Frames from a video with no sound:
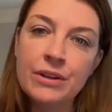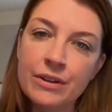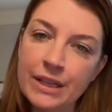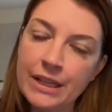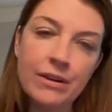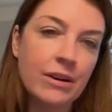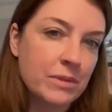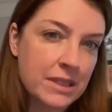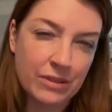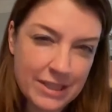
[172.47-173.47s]
Your EDR
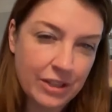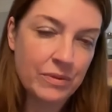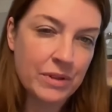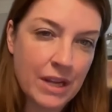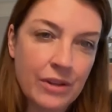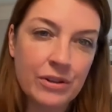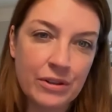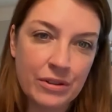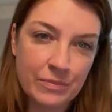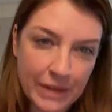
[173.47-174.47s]
will tell you
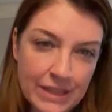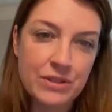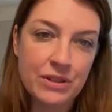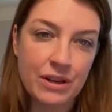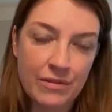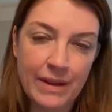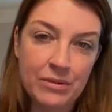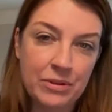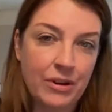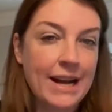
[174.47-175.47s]
another picture
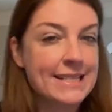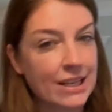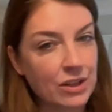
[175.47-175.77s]
about your asset.